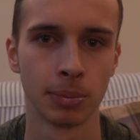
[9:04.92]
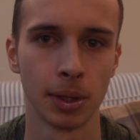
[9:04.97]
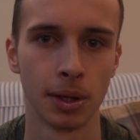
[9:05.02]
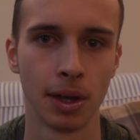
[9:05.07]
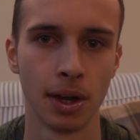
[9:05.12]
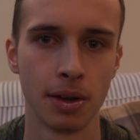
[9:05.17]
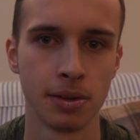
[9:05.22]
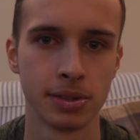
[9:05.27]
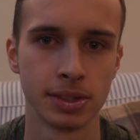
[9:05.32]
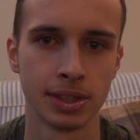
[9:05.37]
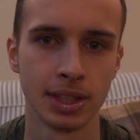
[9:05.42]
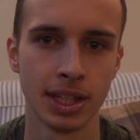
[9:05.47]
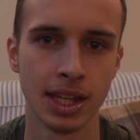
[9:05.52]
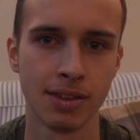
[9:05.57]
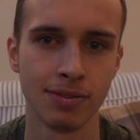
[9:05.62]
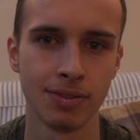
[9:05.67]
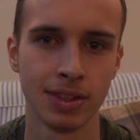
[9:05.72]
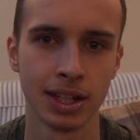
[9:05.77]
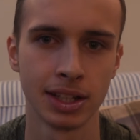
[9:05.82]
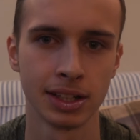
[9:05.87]
It's the
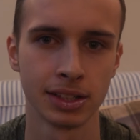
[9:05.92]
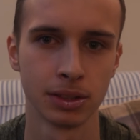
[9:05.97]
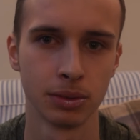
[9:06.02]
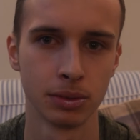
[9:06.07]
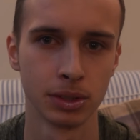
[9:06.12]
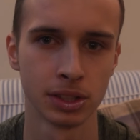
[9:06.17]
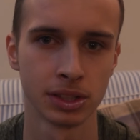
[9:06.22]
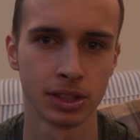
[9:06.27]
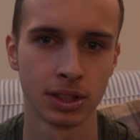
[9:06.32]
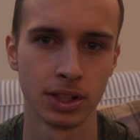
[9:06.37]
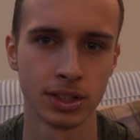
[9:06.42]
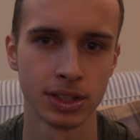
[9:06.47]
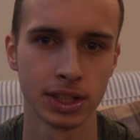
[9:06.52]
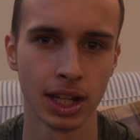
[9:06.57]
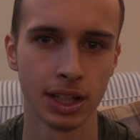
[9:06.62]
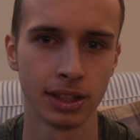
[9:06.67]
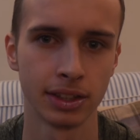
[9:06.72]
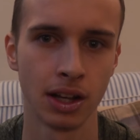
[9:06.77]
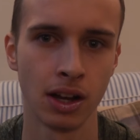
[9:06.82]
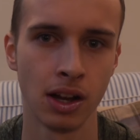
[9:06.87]
evening, so it's just starting to
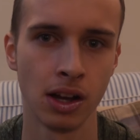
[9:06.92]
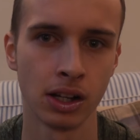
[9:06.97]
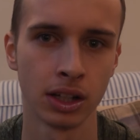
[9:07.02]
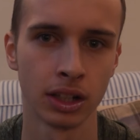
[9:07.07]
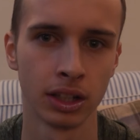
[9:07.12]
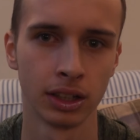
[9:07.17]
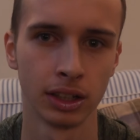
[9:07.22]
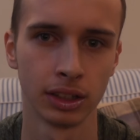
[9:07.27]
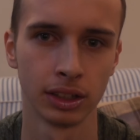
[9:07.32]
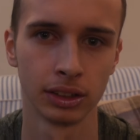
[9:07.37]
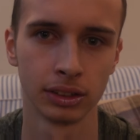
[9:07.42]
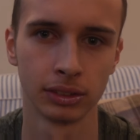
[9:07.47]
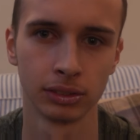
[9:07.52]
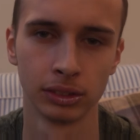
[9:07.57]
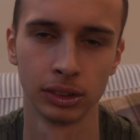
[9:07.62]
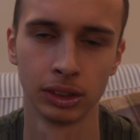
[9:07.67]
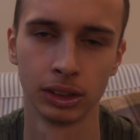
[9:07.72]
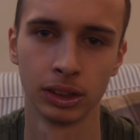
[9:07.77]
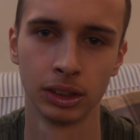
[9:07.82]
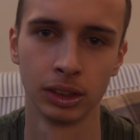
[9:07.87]
get dark.
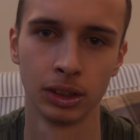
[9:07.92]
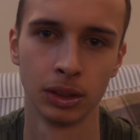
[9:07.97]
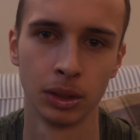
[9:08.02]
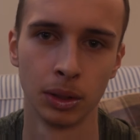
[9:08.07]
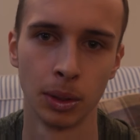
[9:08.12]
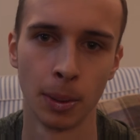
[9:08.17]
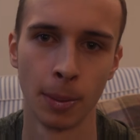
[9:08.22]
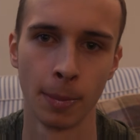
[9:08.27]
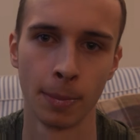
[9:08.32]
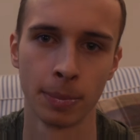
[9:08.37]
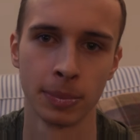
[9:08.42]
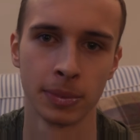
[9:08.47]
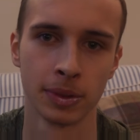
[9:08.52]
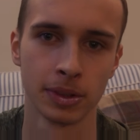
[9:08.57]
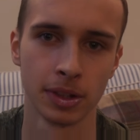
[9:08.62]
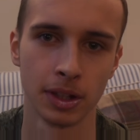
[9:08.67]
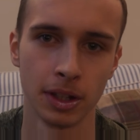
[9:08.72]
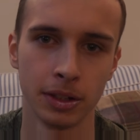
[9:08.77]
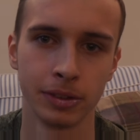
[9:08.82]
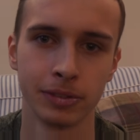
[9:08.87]

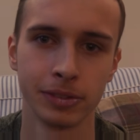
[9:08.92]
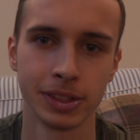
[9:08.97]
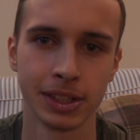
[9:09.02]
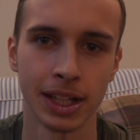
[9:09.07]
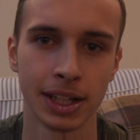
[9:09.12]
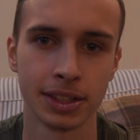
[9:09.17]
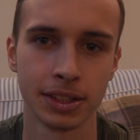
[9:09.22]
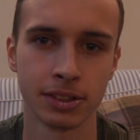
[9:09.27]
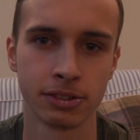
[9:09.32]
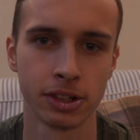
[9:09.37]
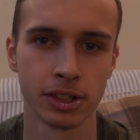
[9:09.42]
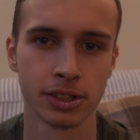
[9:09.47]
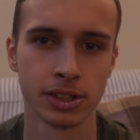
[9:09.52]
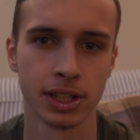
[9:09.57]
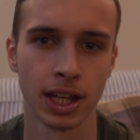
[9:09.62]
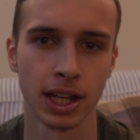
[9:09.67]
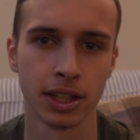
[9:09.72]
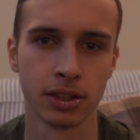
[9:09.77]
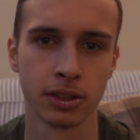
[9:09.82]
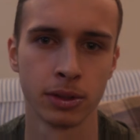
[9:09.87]
So you had the
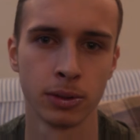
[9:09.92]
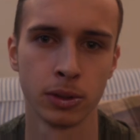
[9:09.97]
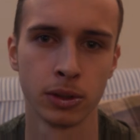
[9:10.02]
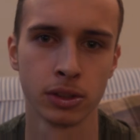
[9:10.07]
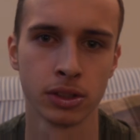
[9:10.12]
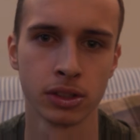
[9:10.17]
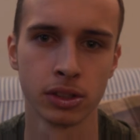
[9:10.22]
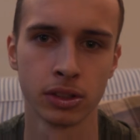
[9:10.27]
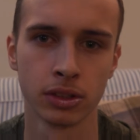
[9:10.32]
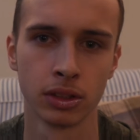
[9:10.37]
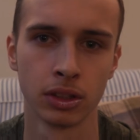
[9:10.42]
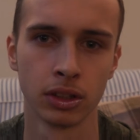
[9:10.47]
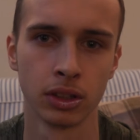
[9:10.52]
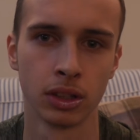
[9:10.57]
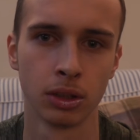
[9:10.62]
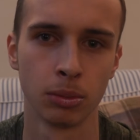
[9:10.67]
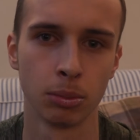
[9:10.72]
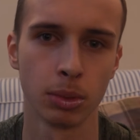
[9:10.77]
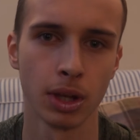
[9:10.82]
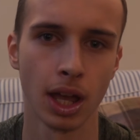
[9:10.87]
trusty head torch.
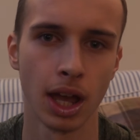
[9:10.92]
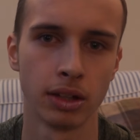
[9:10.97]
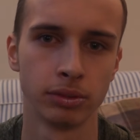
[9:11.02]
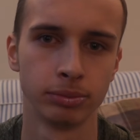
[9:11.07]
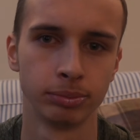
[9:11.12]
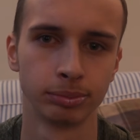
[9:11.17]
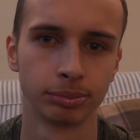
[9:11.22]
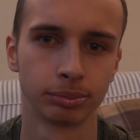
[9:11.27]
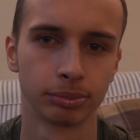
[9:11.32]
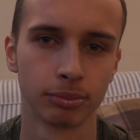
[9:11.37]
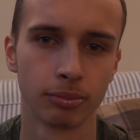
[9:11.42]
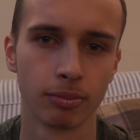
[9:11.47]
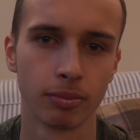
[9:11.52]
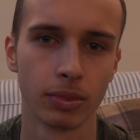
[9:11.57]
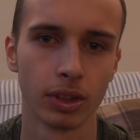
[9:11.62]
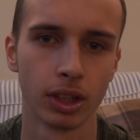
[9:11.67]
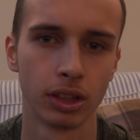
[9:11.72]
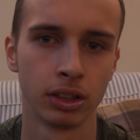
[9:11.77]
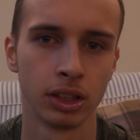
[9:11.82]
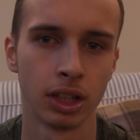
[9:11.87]
Yeah,
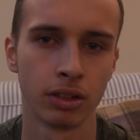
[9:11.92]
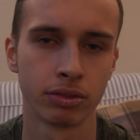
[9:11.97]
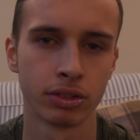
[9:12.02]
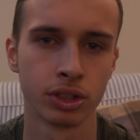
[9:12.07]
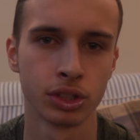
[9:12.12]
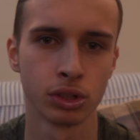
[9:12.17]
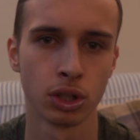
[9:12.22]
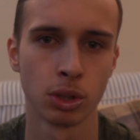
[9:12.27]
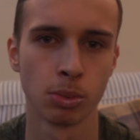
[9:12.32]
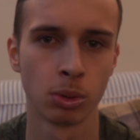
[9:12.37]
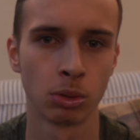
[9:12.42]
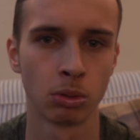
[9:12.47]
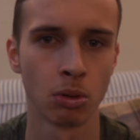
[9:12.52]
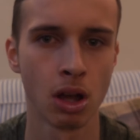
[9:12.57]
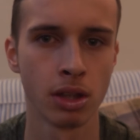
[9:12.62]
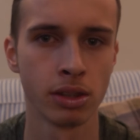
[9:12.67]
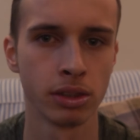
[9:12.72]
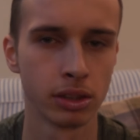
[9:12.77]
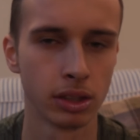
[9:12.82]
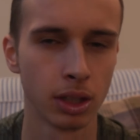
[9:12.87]
another enjoyable
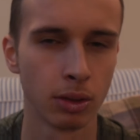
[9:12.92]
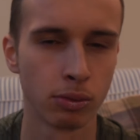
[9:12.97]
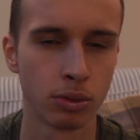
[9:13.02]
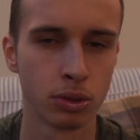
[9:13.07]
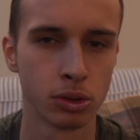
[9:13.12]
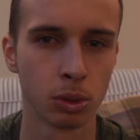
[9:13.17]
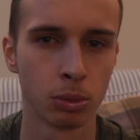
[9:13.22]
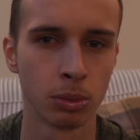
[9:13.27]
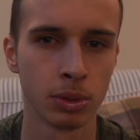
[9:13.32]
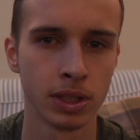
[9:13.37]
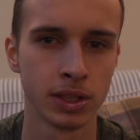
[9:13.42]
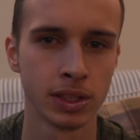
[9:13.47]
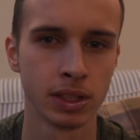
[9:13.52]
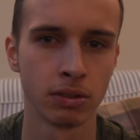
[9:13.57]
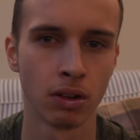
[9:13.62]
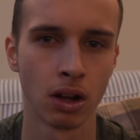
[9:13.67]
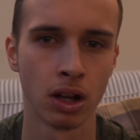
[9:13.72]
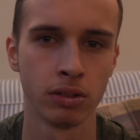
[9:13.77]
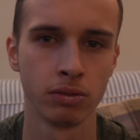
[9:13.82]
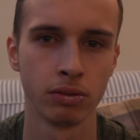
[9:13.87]
run, another enjoyable
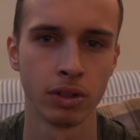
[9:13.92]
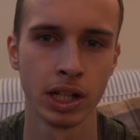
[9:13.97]
easy run.